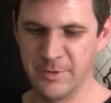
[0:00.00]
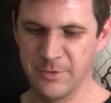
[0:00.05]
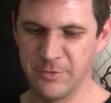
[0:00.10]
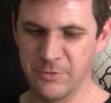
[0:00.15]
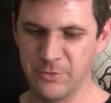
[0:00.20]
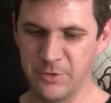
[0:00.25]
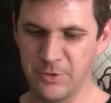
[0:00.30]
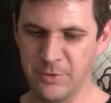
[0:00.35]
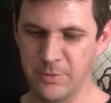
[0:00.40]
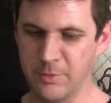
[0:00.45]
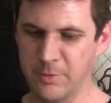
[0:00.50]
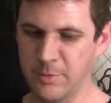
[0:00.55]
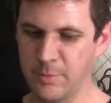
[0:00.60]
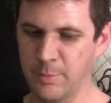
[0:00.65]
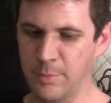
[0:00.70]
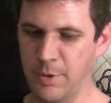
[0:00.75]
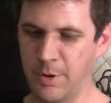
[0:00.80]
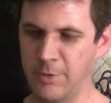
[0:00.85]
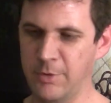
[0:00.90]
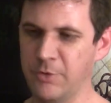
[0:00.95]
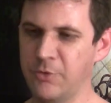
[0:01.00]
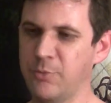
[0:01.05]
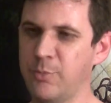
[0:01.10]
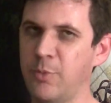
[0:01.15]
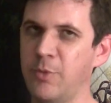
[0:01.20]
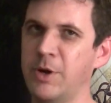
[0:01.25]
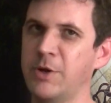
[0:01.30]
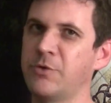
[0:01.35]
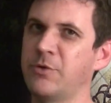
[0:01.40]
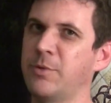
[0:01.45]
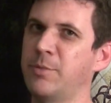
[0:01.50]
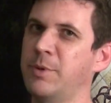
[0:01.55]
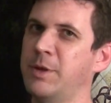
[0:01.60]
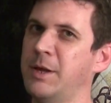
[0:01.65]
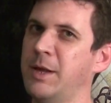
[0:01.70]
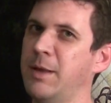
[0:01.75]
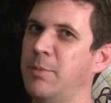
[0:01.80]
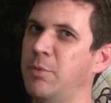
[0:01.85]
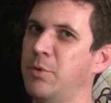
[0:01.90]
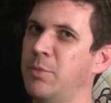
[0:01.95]
So bonus points on being
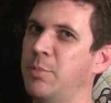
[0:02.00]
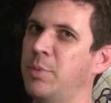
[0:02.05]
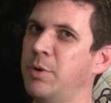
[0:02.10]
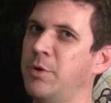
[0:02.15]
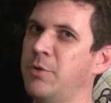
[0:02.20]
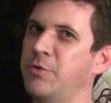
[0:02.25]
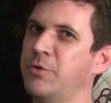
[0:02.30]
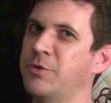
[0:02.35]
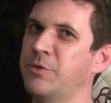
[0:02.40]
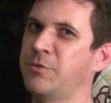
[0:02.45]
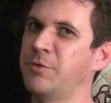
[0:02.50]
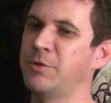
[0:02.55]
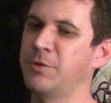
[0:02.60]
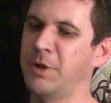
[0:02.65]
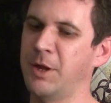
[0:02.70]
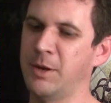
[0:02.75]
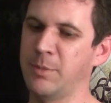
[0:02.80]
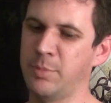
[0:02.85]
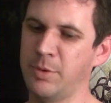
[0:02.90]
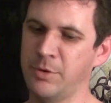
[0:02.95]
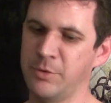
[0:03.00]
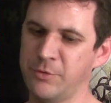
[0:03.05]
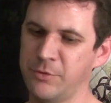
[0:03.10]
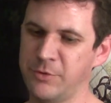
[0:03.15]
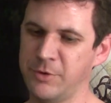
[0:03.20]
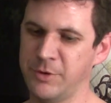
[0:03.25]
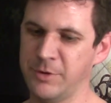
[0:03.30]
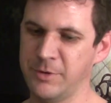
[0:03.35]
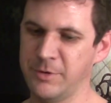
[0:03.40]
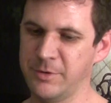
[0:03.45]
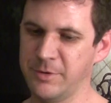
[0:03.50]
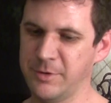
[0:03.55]
able to post if you like posting.